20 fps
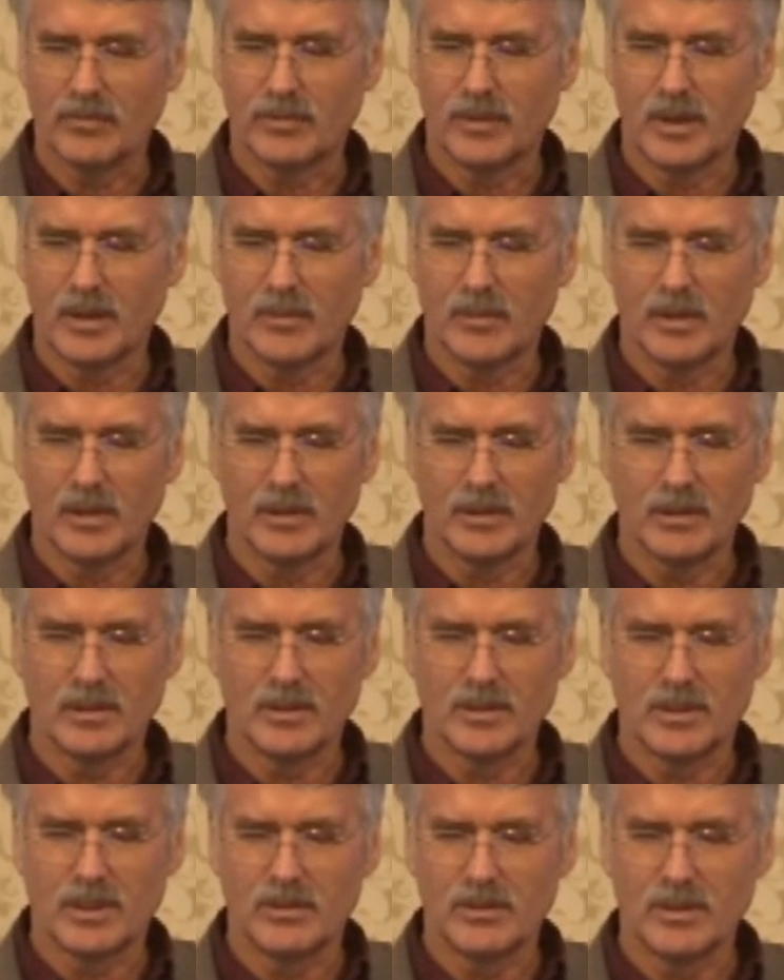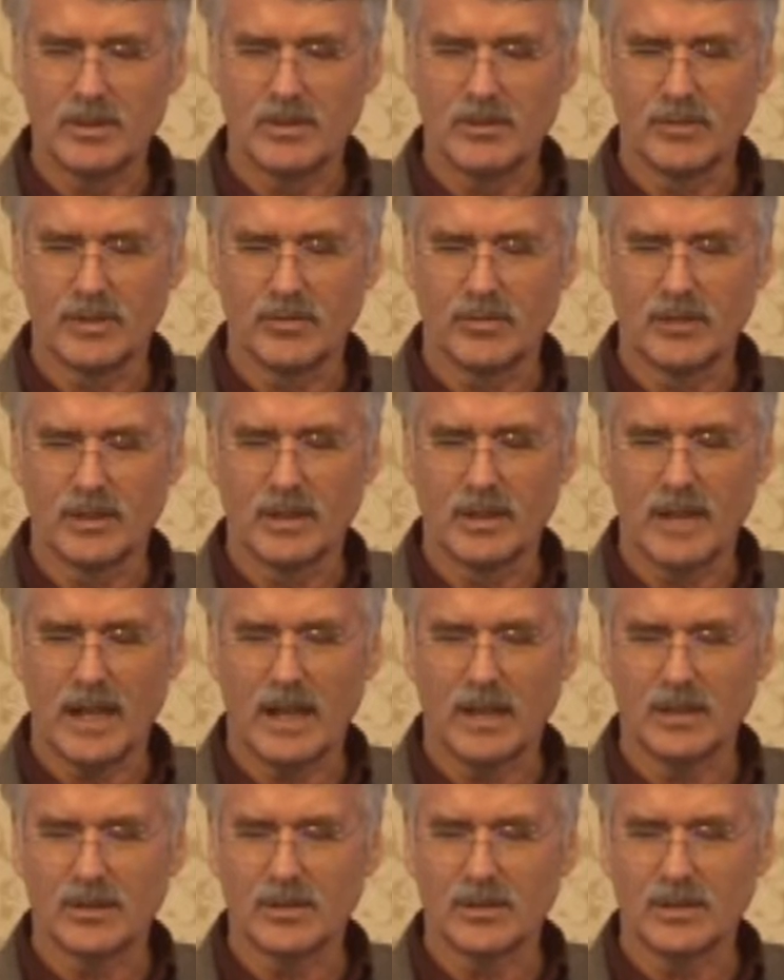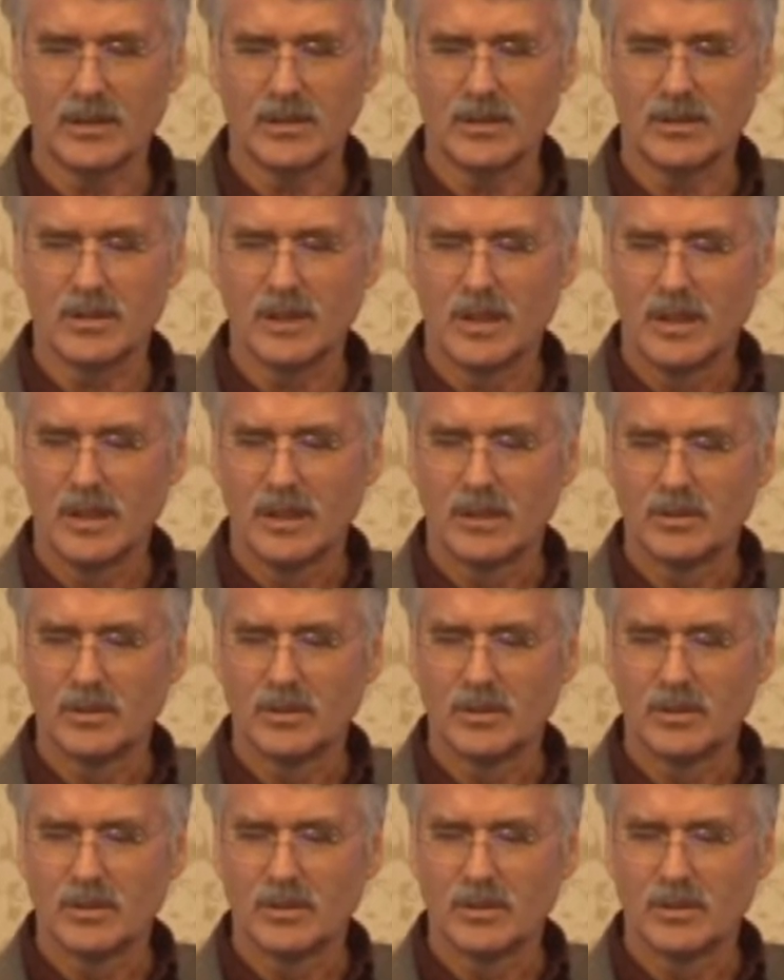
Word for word: from a, a, series of different analyses.